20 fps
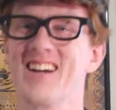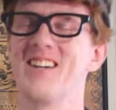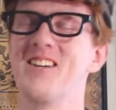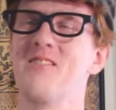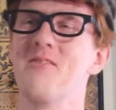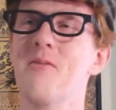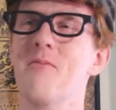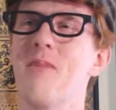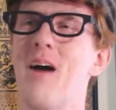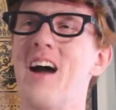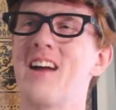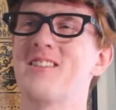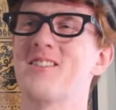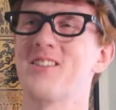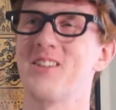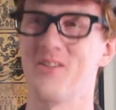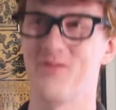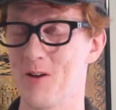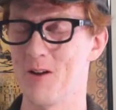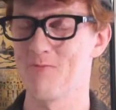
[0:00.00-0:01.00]
Can you
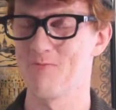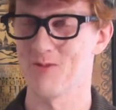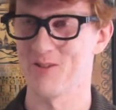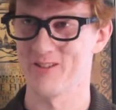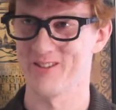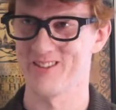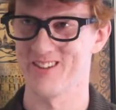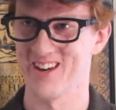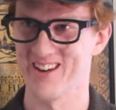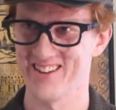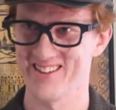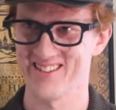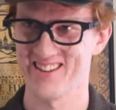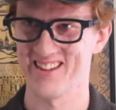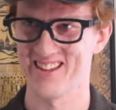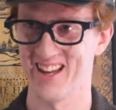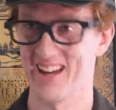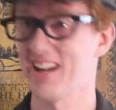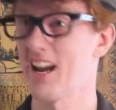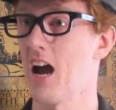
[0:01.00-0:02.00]
imagine if people thought that,
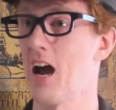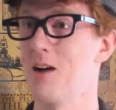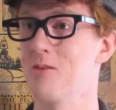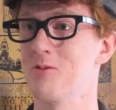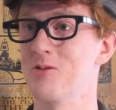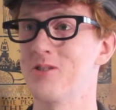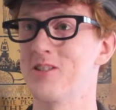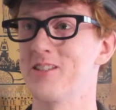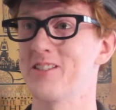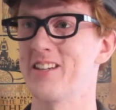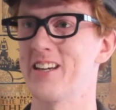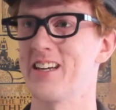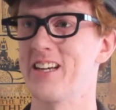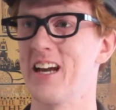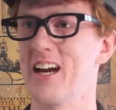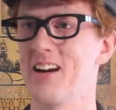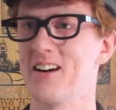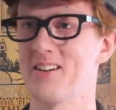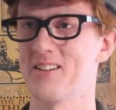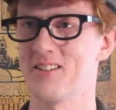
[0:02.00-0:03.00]
like, I was just a
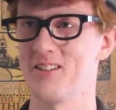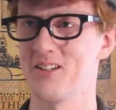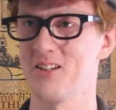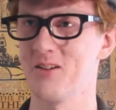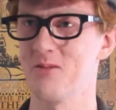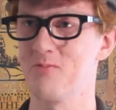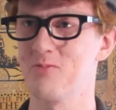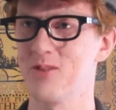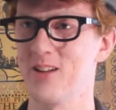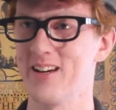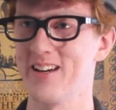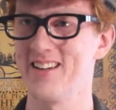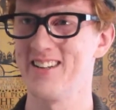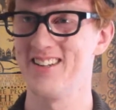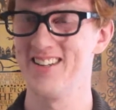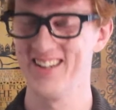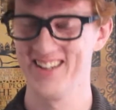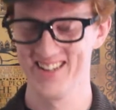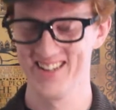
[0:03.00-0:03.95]
character you played?